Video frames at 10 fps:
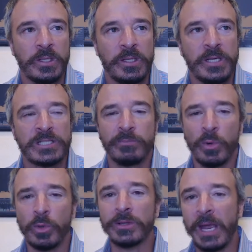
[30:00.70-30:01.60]
It's
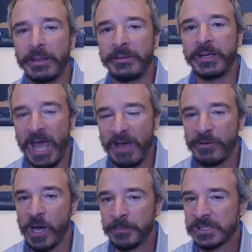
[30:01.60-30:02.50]
more likely to
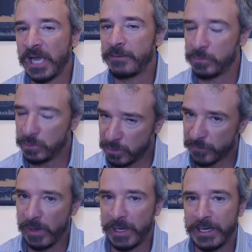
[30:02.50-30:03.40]
have upside
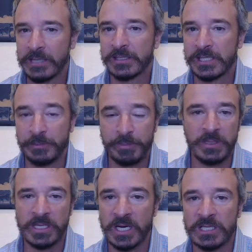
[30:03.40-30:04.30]
move right now simply
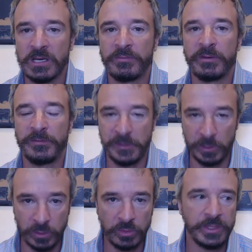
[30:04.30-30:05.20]
because of the
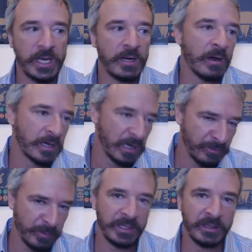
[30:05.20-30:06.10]
fuel that our
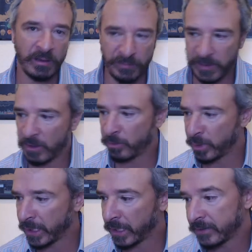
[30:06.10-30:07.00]
government and our Fed are
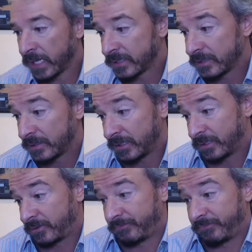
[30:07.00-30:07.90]
putting in. That's
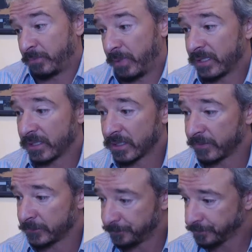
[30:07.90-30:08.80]
just the basics
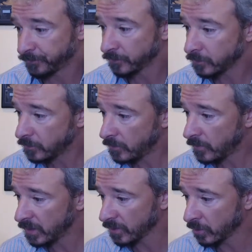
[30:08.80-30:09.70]
of it.
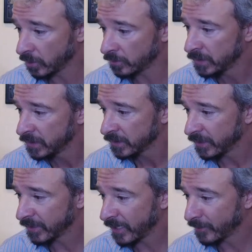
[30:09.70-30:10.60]
Cool.
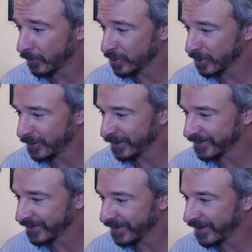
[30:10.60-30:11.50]
I got inertia
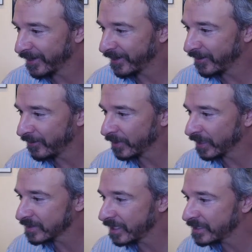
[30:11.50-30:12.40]
nailed. What
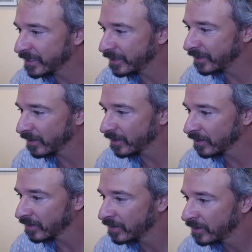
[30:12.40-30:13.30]
else I see in here?